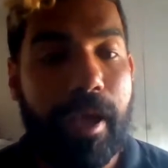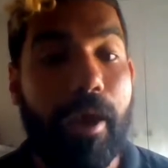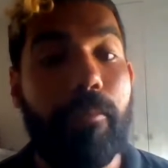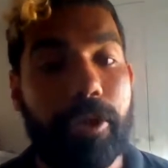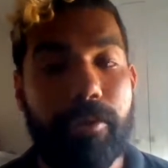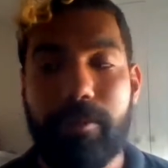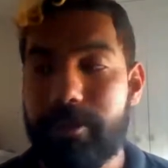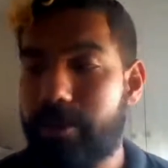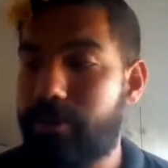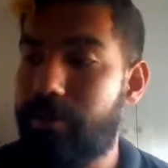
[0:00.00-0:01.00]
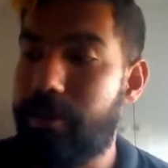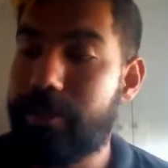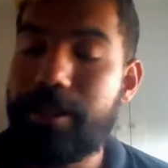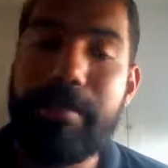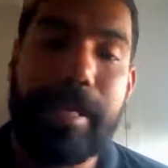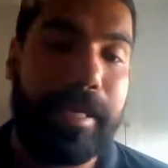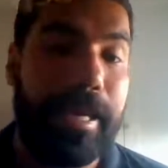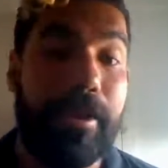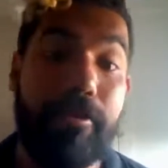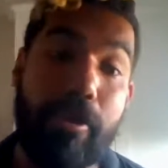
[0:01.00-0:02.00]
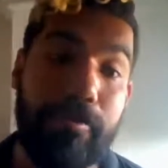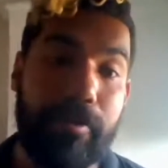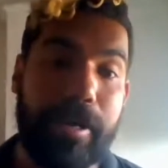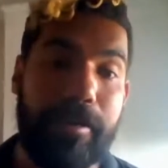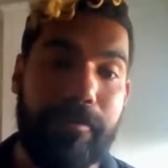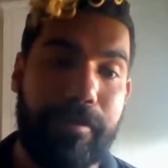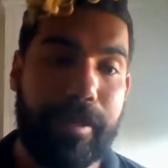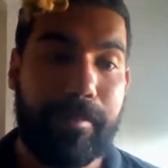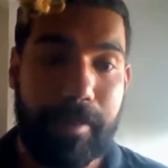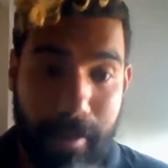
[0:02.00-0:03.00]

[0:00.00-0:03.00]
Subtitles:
What you want to do is to make it a no-brainer for them.